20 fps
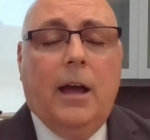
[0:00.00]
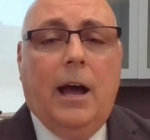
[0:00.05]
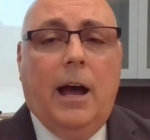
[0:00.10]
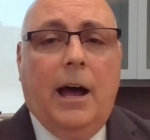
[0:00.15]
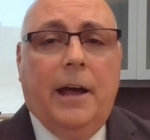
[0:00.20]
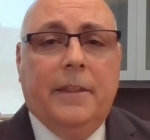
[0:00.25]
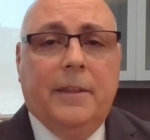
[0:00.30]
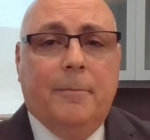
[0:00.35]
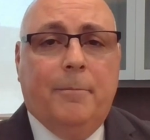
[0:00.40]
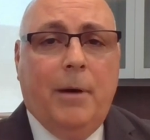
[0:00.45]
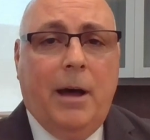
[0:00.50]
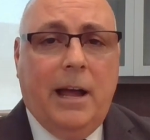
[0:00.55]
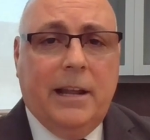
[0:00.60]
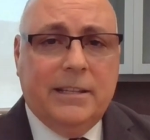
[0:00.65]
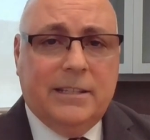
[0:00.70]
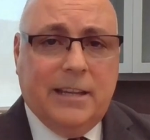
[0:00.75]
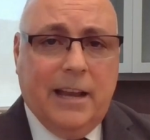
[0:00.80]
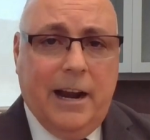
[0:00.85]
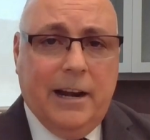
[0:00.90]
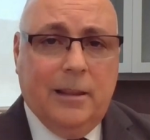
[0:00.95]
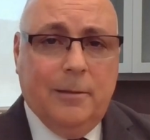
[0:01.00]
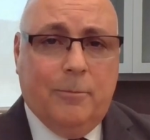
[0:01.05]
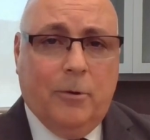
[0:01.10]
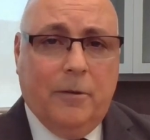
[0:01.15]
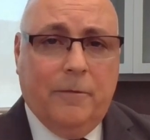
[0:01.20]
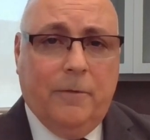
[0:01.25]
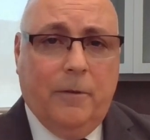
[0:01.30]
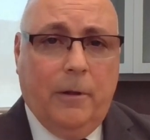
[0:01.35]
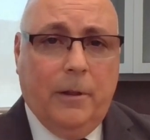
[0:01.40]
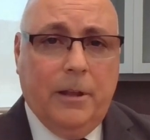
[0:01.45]
On the bond side of the
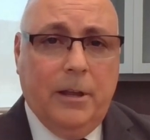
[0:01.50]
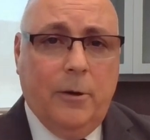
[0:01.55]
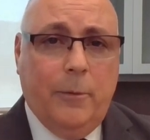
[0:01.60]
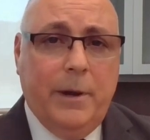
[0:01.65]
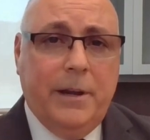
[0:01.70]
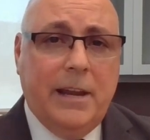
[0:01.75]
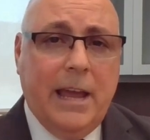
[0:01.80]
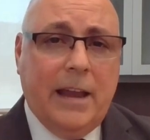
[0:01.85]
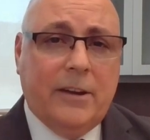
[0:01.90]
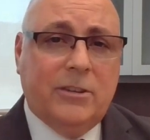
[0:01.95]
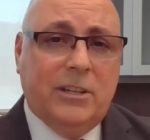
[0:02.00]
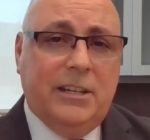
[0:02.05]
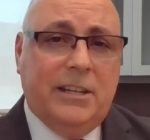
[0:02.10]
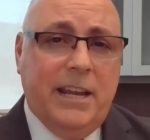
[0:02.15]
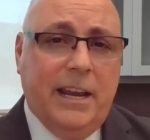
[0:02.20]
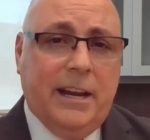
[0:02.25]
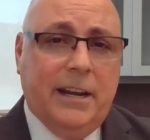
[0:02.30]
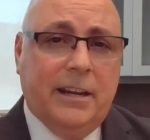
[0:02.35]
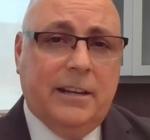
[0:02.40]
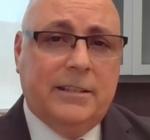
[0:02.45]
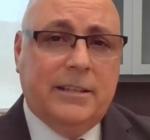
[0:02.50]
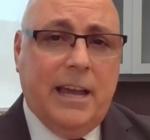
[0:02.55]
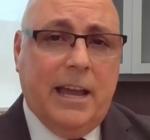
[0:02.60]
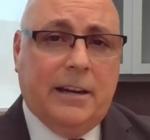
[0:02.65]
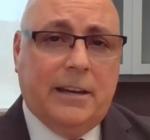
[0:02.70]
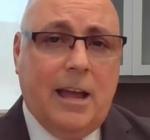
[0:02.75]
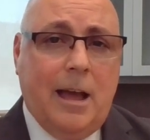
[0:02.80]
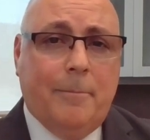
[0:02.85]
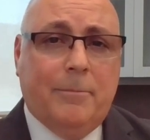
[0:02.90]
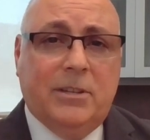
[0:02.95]
portfolio, we actually take an
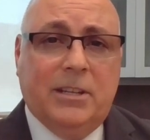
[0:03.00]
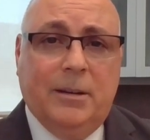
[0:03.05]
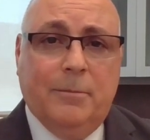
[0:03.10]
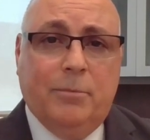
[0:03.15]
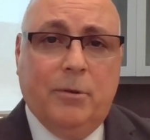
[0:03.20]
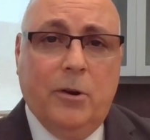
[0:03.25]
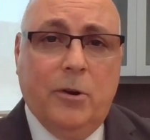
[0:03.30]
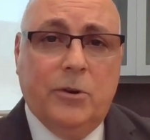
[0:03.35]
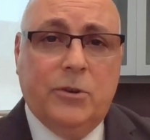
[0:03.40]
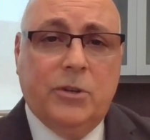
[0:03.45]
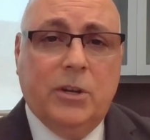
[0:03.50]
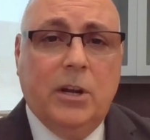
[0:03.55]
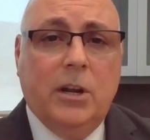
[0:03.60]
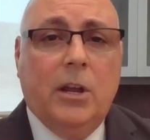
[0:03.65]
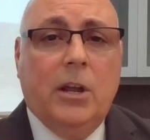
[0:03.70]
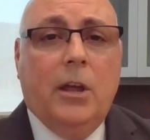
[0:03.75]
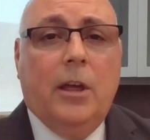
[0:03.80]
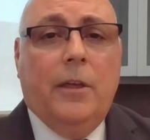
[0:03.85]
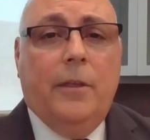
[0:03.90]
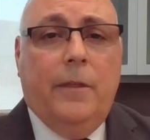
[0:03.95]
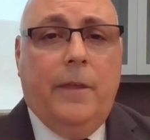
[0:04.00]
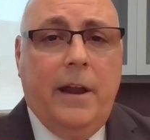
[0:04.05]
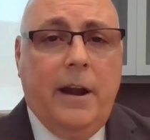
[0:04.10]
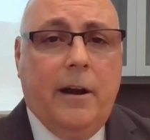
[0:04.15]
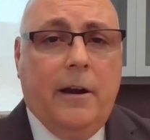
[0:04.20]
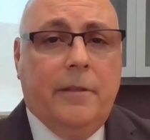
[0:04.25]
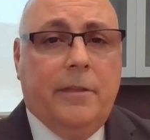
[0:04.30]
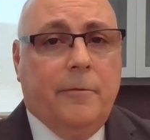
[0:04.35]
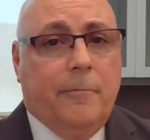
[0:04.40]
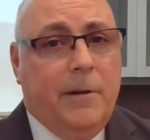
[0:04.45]
exact opposite approach.
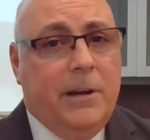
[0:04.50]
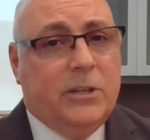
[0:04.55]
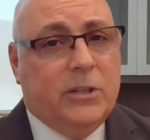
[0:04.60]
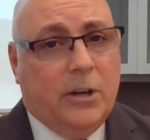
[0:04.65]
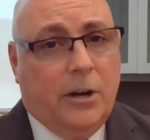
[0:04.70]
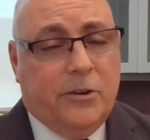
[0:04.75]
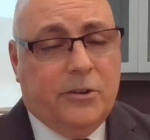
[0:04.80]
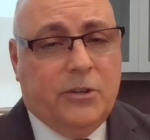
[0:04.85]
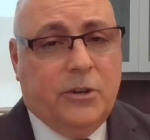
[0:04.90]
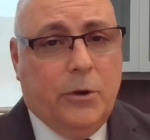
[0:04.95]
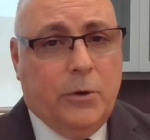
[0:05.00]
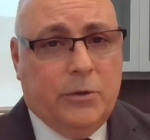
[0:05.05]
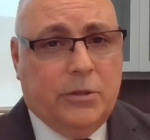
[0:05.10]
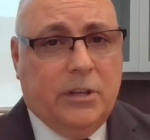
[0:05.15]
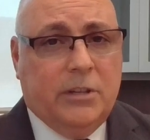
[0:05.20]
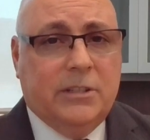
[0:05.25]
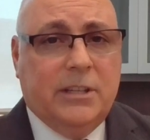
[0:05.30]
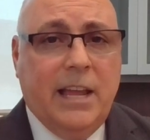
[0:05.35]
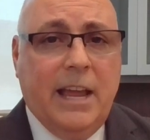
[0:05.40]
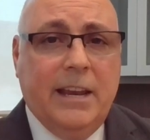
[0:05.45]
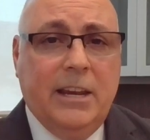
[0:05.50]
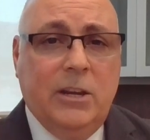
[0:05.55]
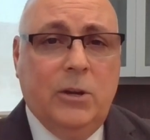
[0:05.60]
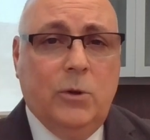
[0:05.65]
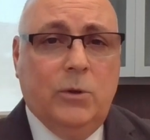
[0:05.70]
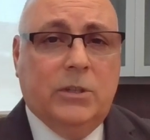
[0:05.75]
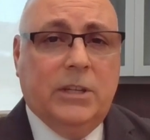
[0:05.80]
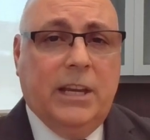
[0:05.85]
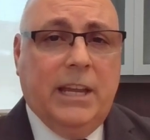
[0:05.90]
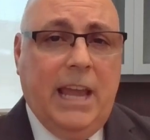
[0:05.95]
There, the research shows us that
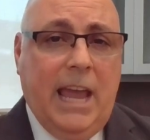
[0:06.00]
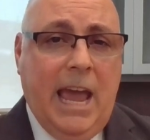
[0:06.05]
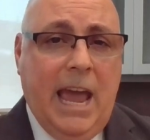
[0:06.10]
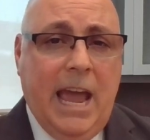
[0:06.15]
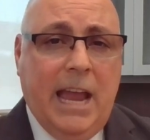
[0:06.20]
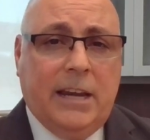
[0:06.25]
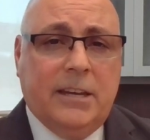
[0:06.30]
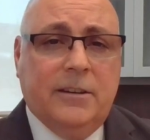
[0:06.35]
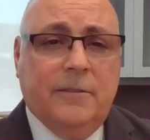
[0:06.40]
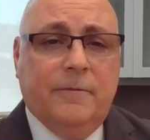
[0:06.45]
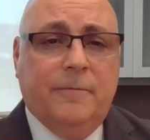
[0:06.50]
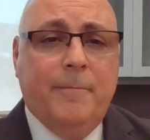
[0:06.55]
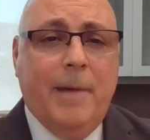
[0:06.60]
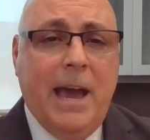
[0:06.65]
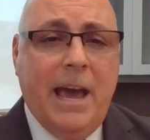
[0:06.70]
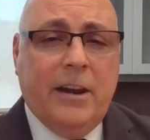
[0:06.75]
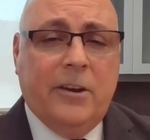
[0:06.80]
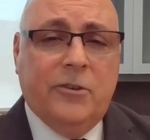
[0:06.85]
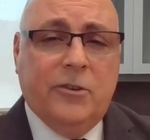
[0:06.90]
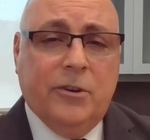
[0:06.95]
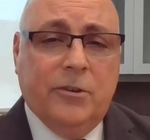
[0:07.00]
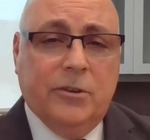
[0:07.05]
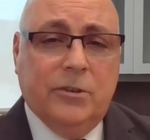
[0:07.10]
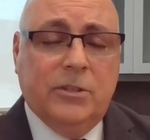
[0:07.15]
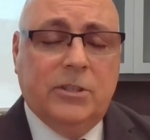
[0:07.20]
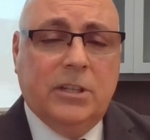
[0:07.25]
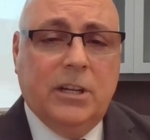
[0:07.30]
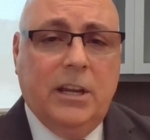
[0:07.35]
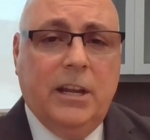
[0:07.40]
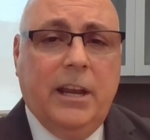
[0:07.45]
using active
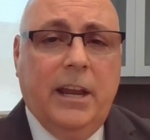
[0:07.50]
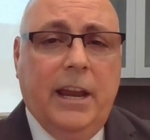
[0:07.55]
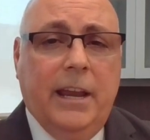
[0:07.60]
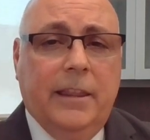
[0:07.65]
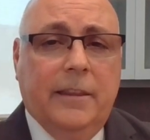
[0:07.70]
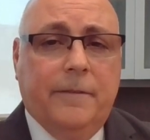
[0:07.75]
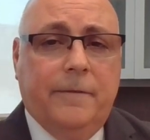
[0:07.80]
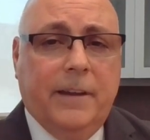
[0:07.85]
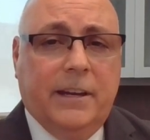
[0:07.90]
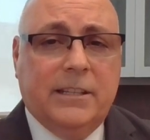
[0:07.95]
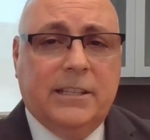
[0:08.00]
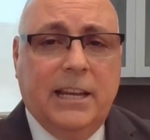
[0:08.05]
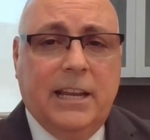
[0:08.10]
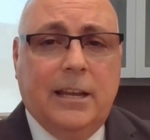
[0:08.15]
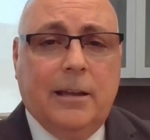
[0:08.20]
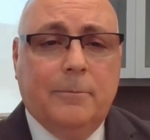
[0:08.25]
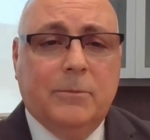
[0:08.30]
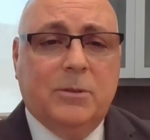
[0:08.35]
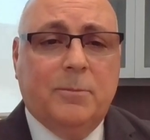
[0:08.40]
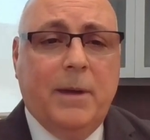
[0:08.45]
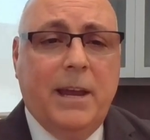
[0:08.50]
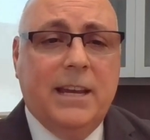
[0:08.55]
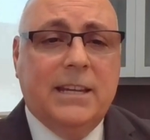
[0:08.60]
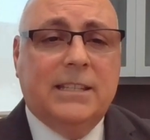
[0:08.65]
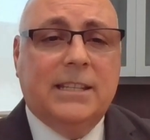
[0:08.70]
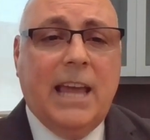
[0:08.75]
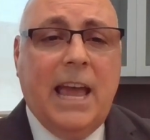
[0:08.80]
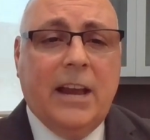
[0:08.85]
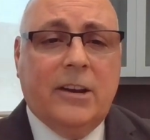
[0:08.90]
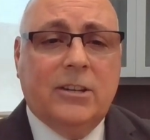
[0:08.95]
managers in the fixed income
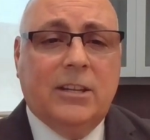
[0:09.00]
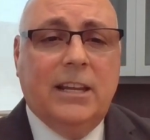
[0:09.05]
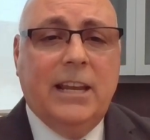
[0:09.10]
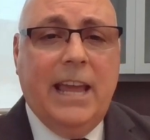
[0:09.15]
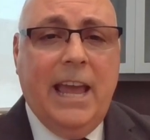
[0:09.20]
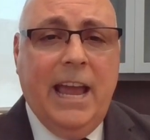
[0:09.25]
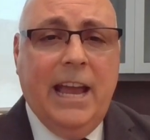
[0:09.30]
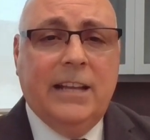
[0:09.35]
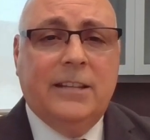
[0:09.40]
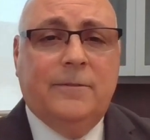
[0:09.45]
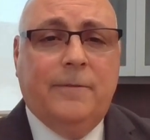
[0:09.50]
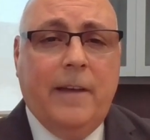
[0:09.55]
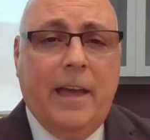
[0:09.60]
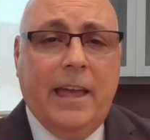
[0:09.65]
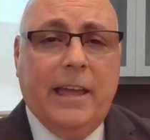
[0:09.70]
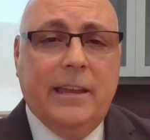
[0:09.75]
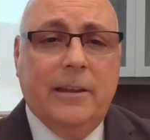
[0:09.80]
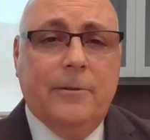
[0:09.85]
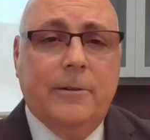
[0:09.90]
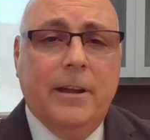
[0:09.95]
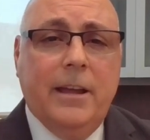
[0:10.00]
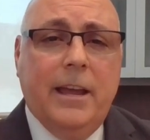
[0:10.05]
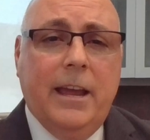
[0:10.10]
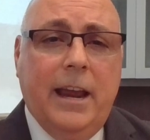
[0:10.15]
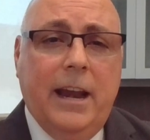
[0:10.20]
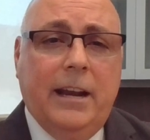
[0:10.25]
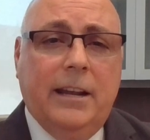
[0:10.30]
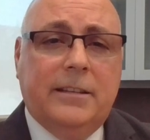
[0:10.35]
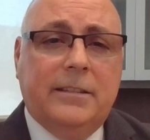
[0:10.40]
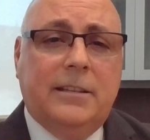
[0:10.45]
space actually adds value,
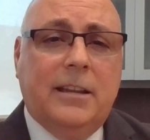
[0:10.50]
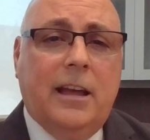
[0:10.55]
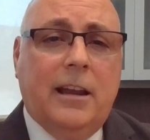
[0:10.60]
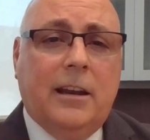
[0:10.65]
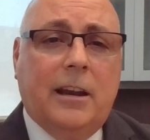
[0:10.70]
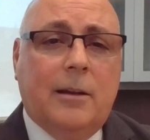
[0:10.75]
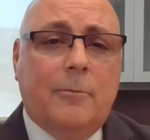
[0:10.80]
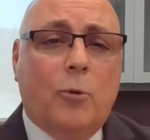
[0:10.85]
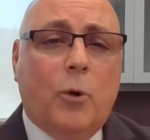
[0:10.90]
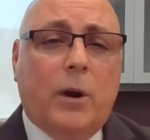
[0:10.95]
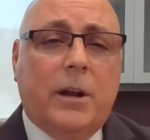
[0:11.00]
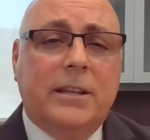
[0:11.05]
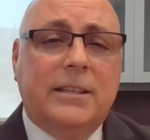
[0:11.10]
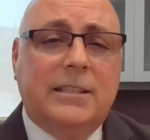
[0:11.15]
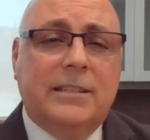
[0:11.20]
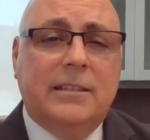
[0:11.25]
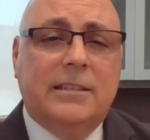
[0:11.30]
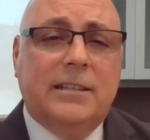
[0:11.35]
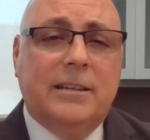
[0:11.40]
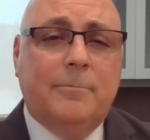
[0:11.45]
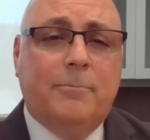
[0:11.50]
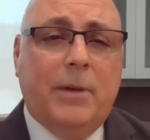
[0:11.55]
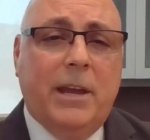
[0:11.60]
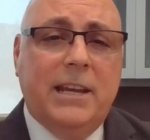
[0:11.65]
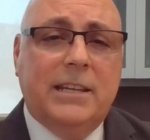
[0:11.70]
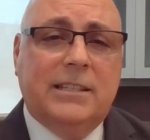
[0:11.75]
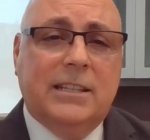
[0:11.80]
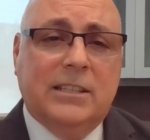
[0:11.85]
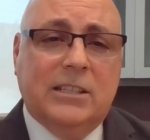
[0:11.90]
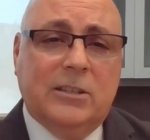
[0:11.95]
and it's done on a more consistent
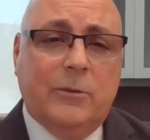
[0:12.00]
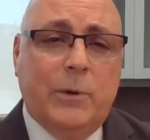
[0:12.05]
basis.